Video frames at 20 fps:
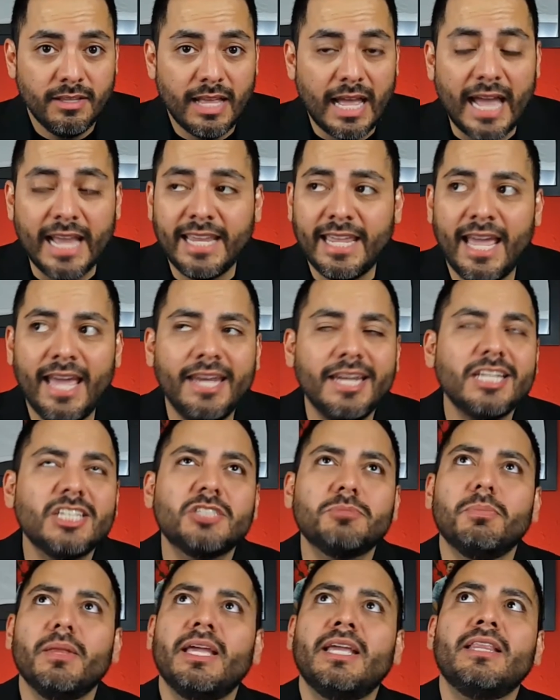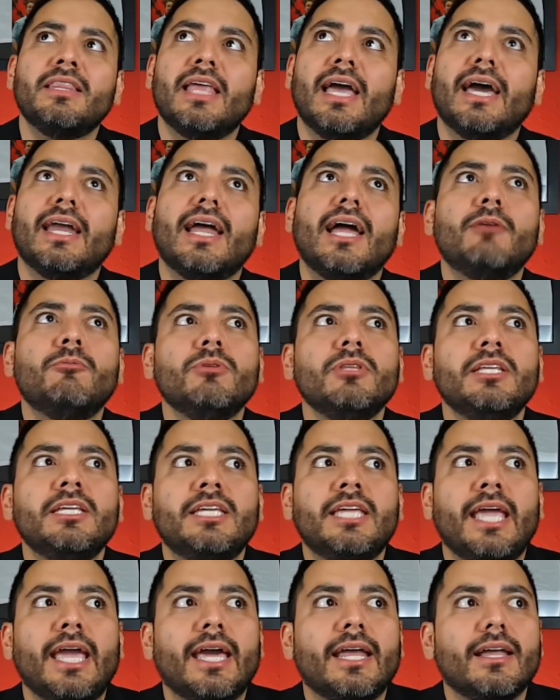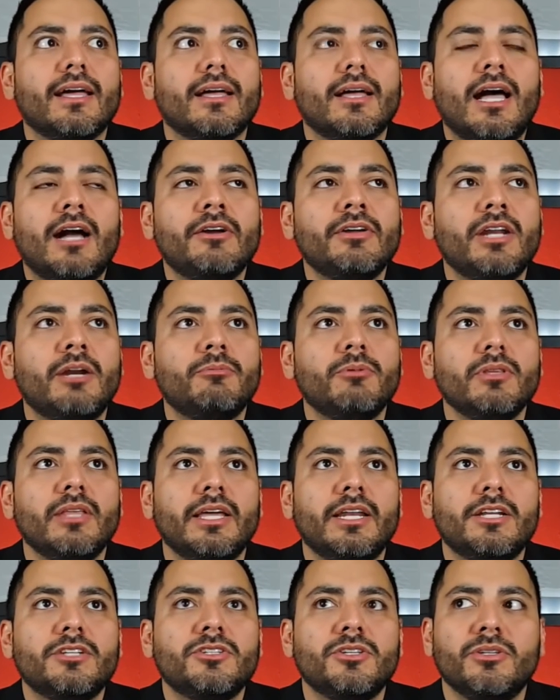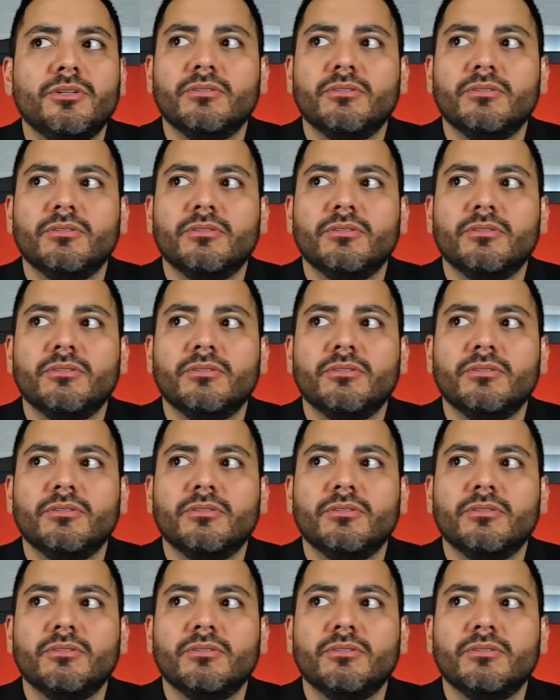I can't explain that. I really can't. How can I relate it to